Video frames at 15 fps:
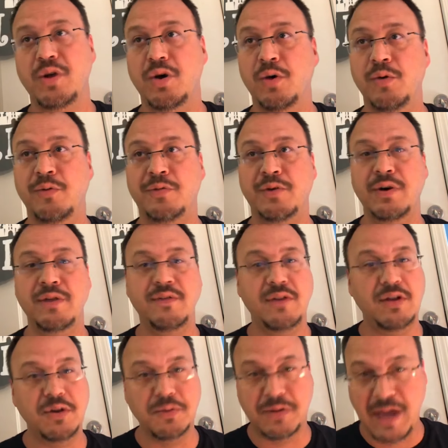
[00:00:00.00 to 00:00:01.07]
Over in
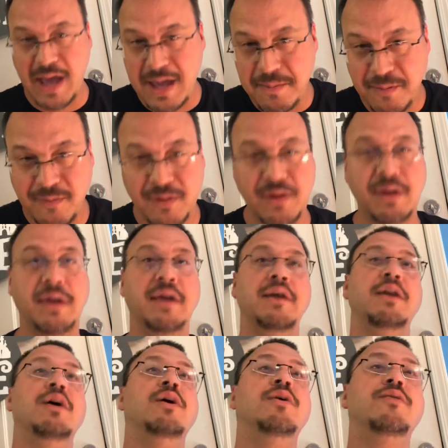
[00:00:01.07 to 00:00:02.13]
the UK
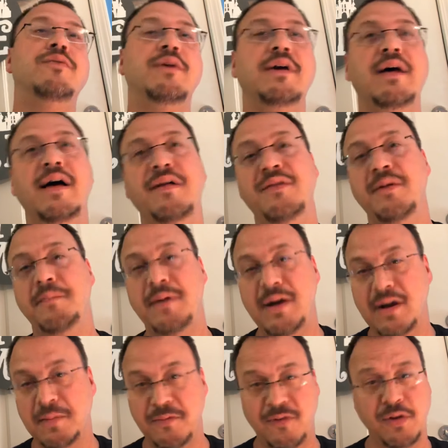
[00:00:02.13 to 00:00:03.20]
pavilion, over the
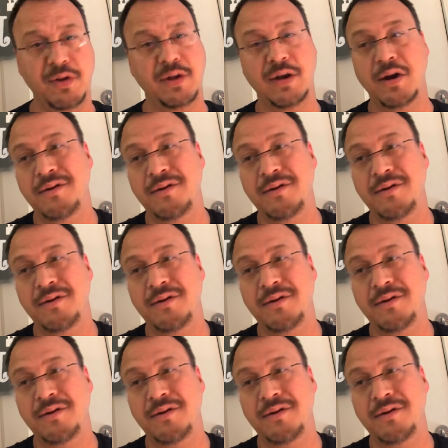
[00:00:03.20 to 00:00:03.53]
American pavilion,